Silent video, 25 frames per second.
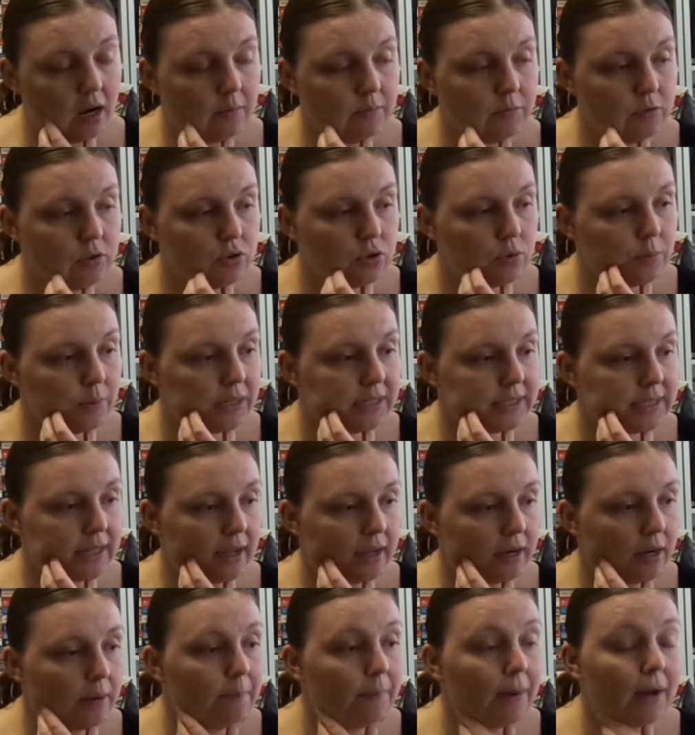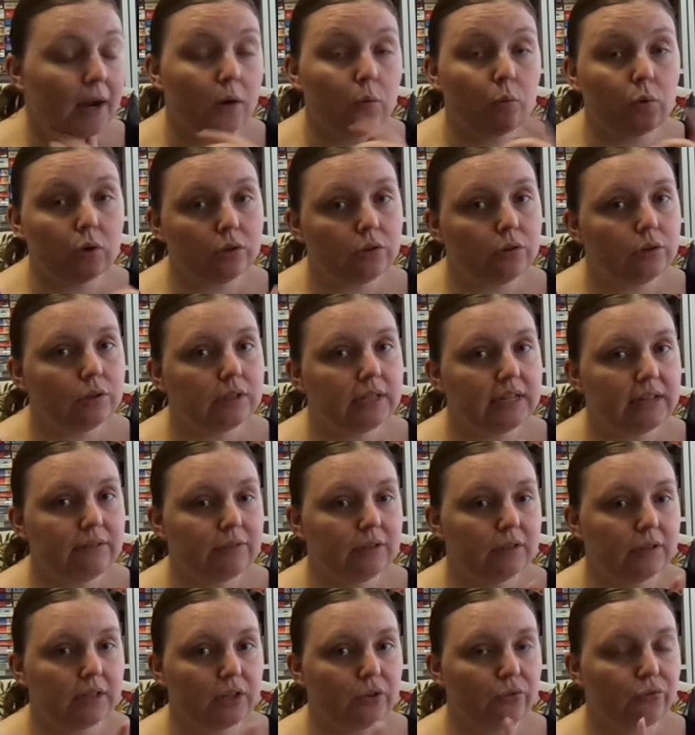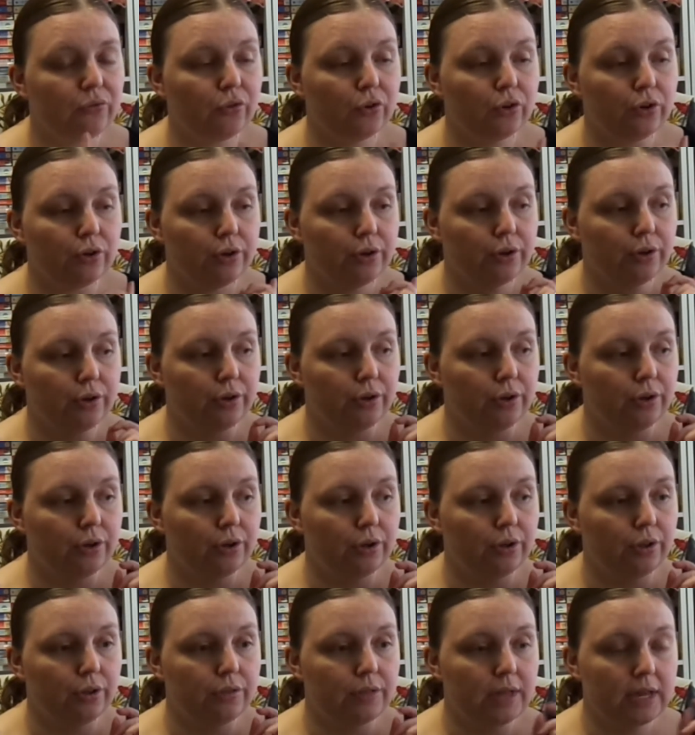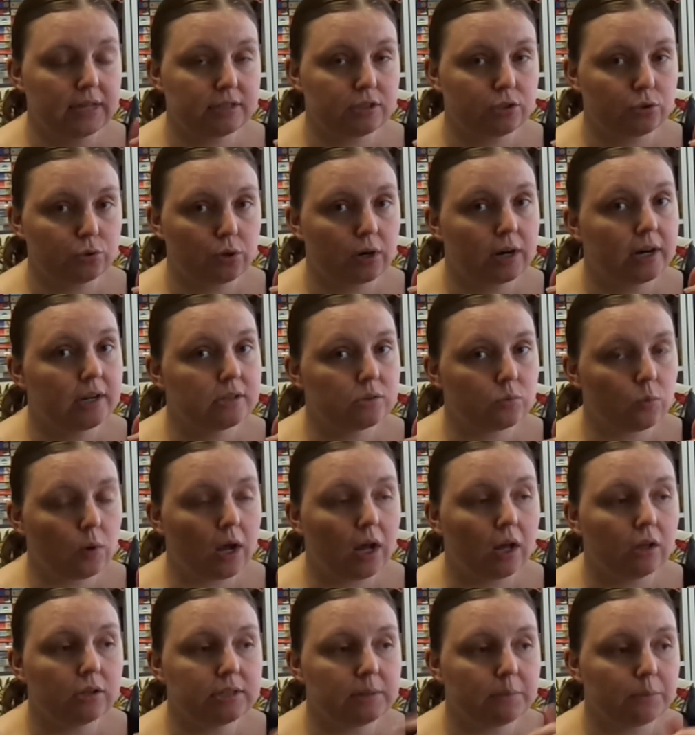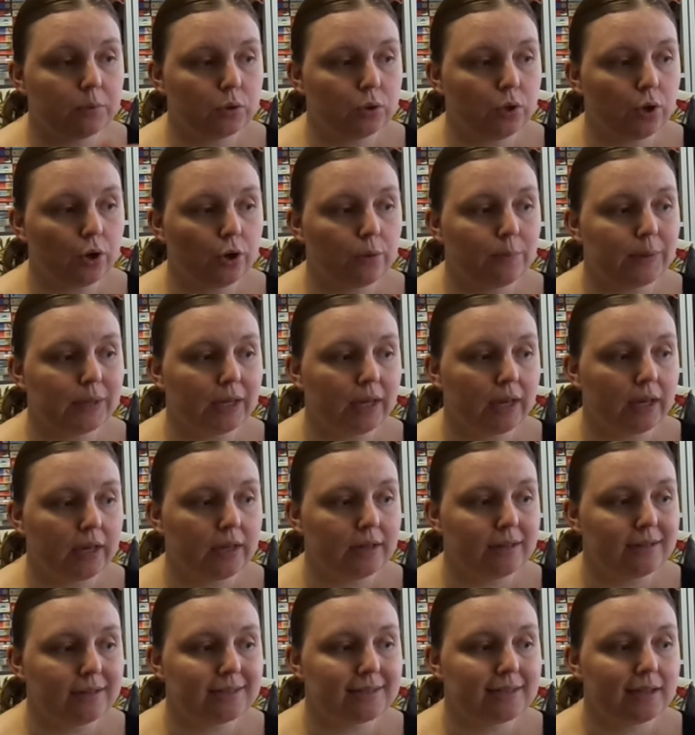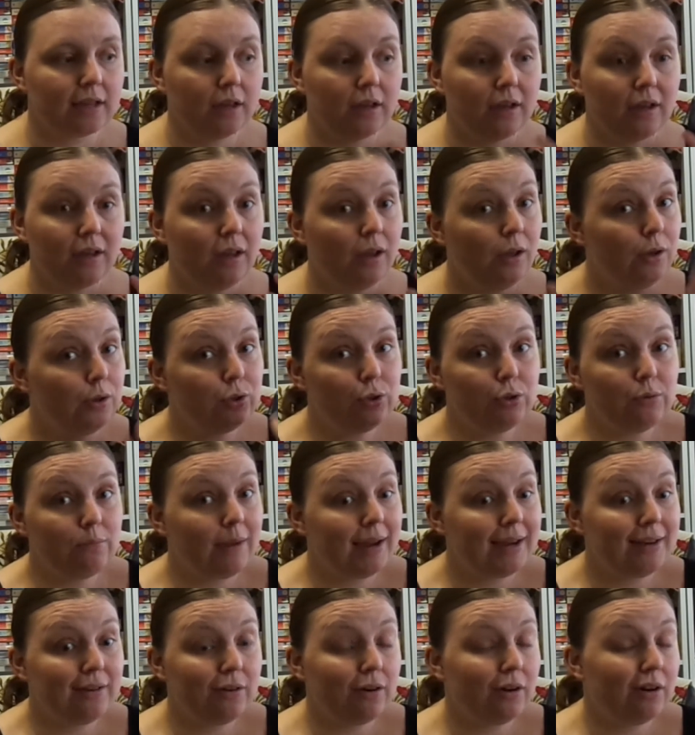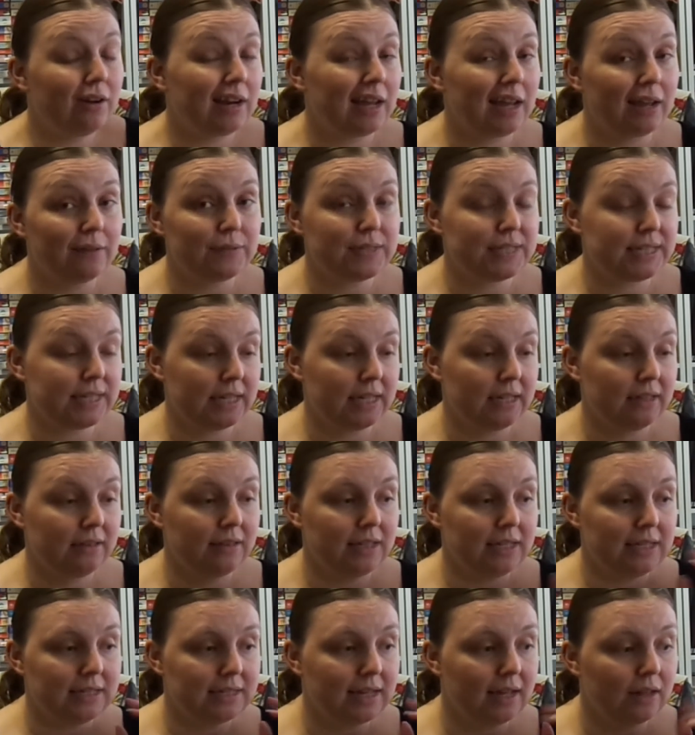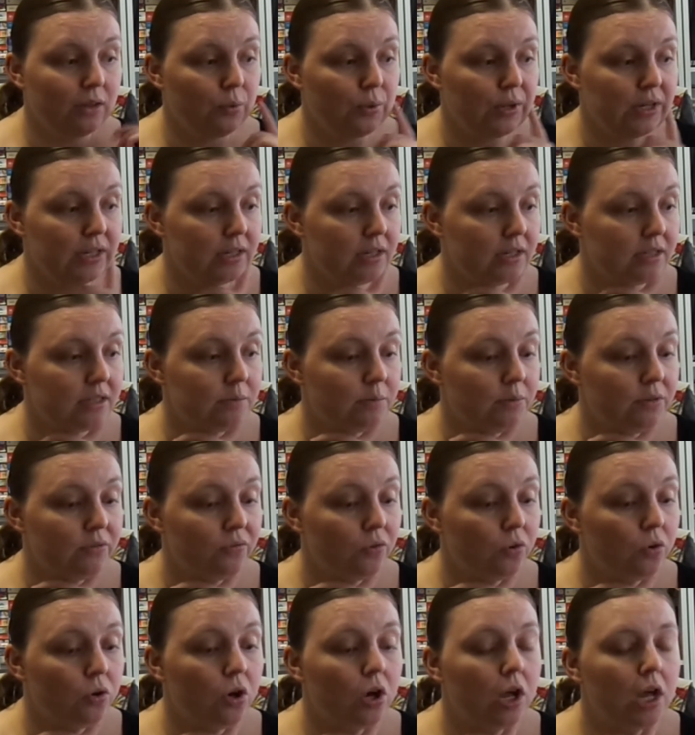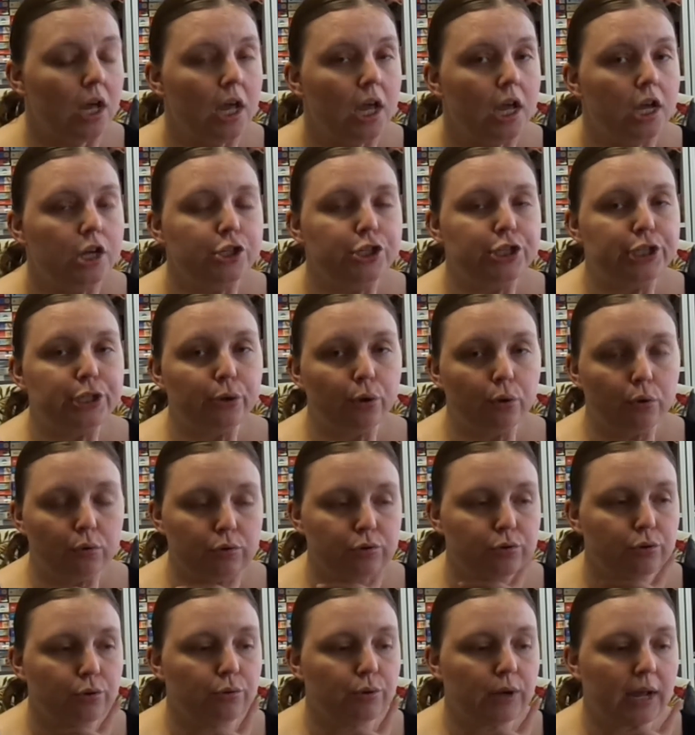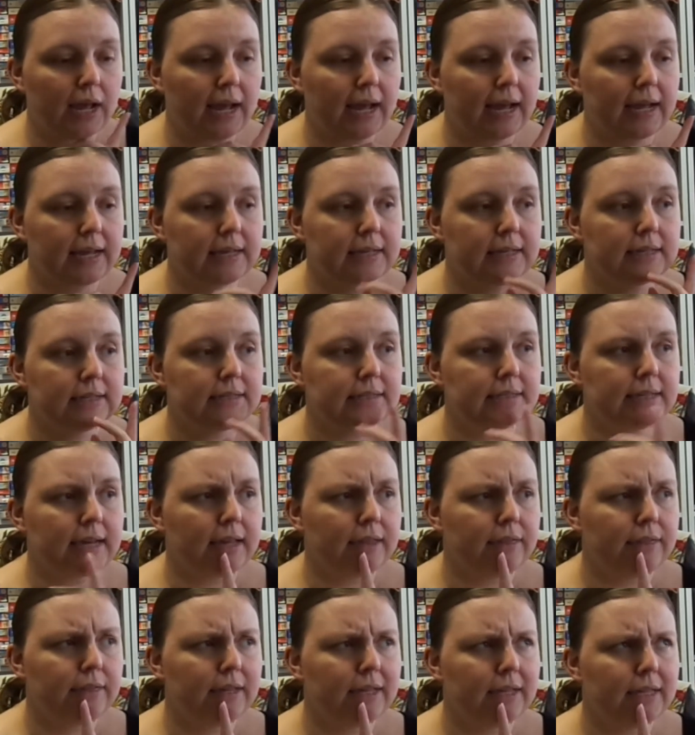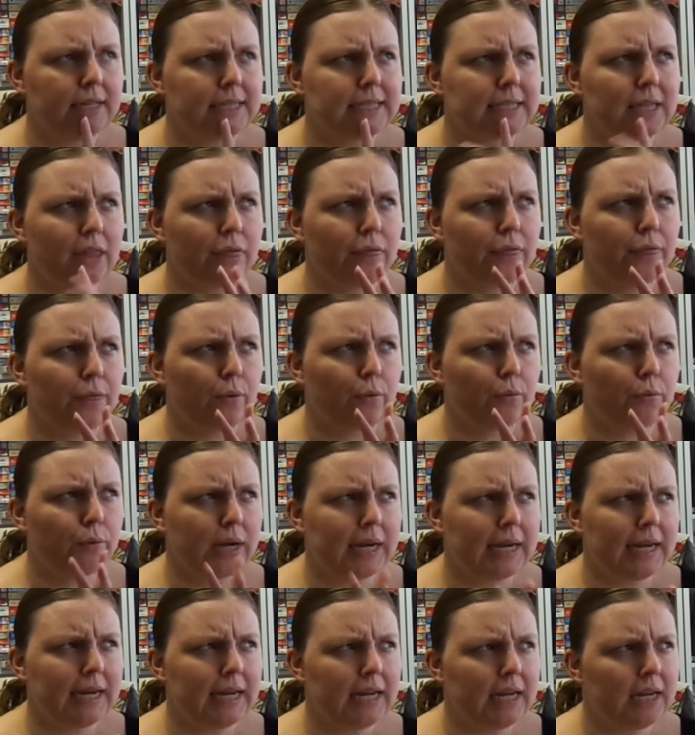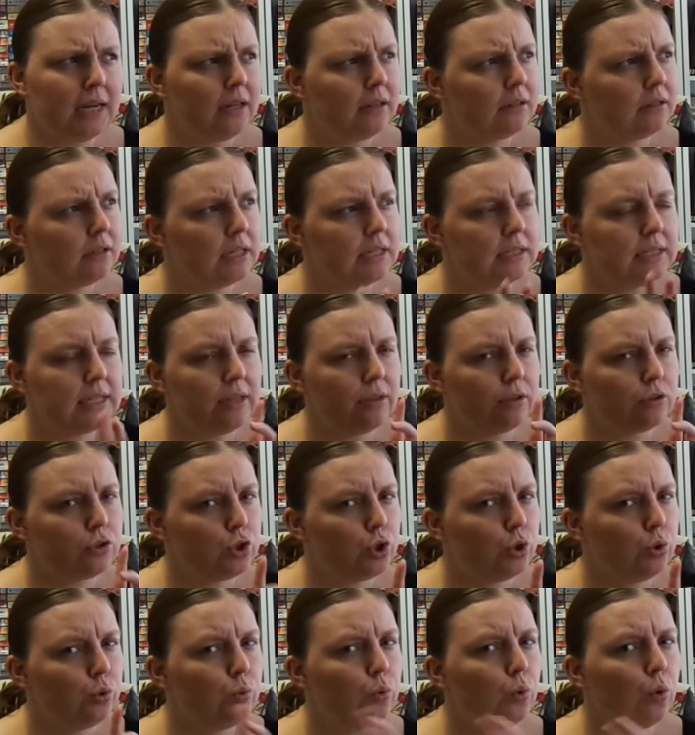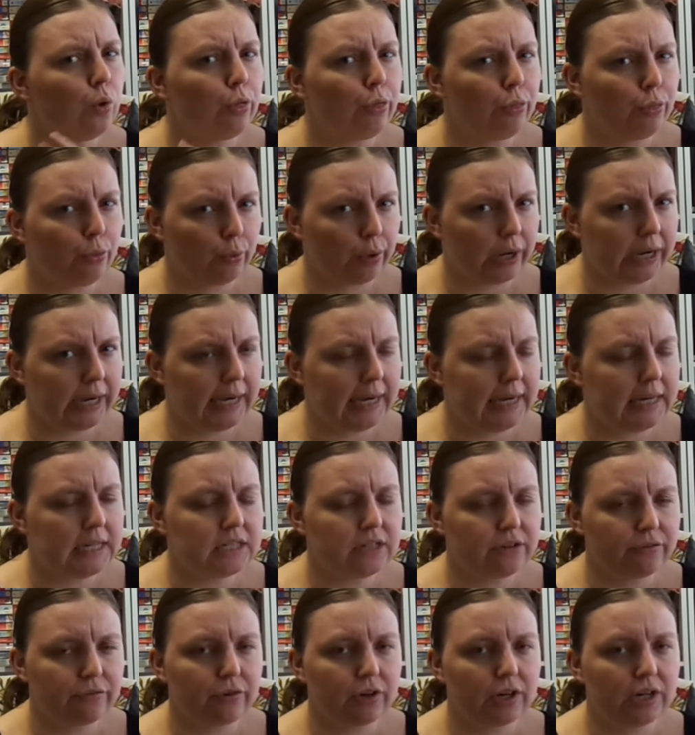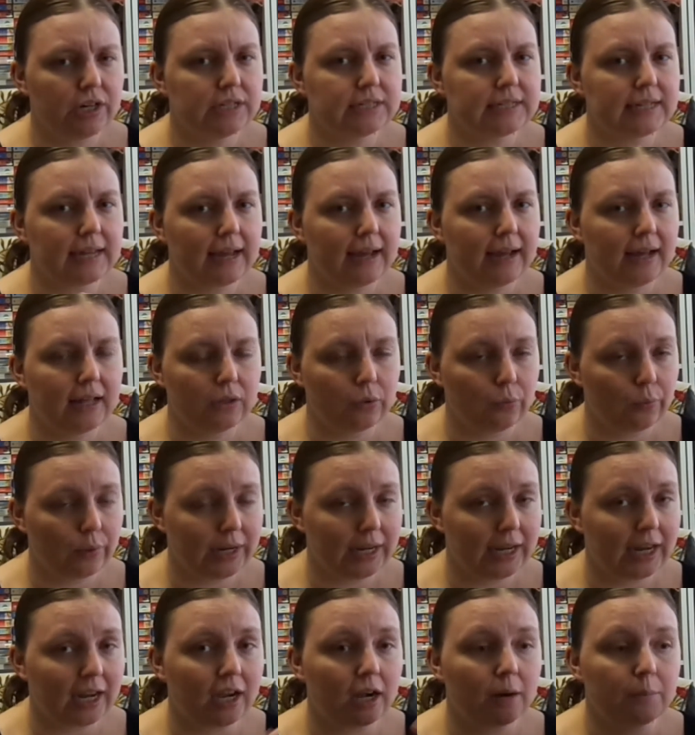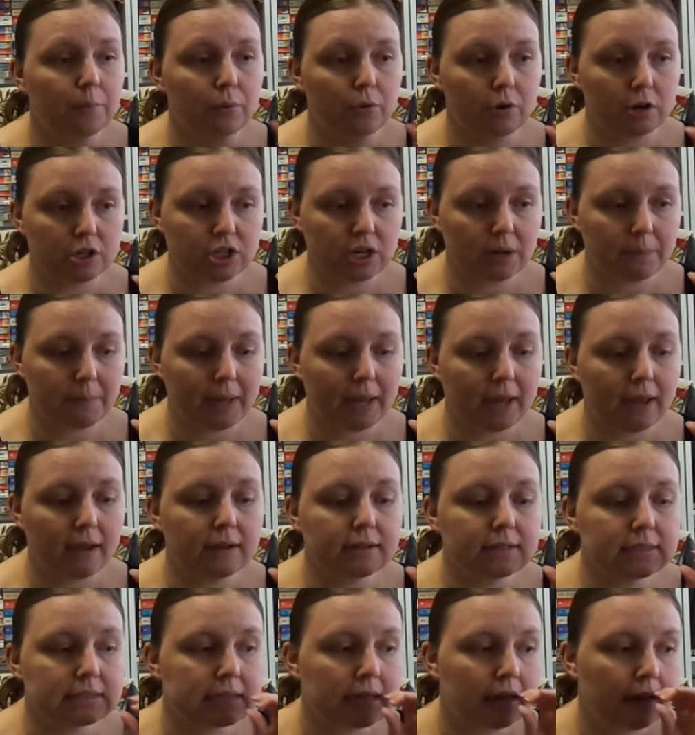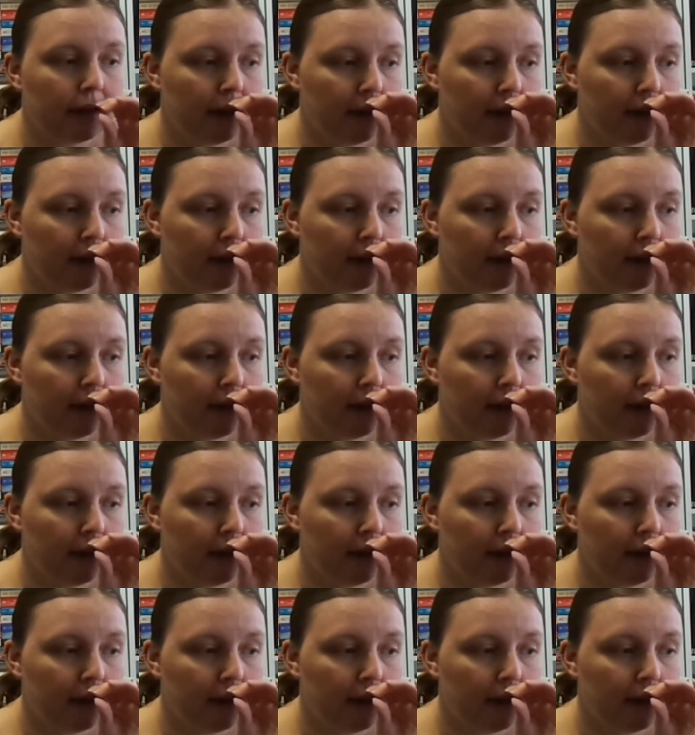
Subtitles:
Super excited, but I will leave the link for their store as well down below, because you may not have seen these Halloween yarns before. She also has, I think it's three, is either two or three different Halloween project bags.